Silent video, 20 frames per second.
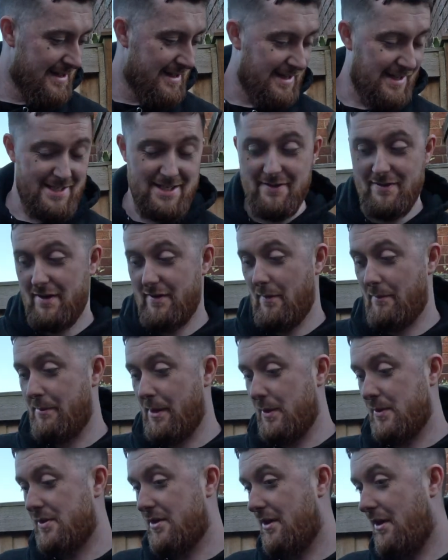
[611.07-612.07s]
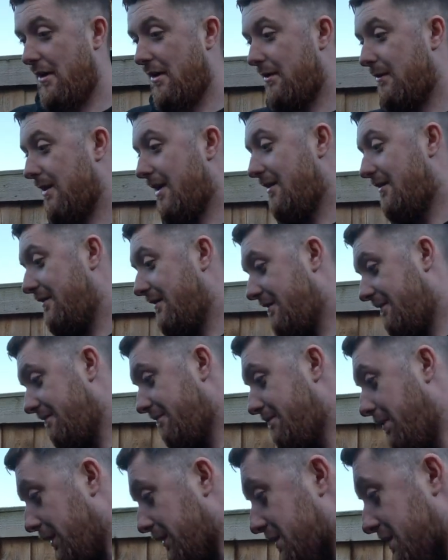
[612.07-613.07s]
If it even boosts at all when I've
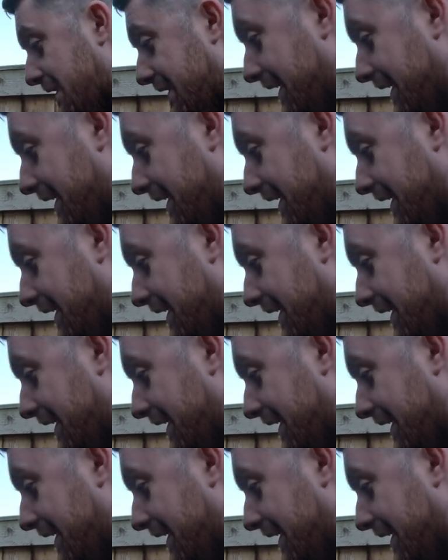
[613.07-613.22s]
bodged it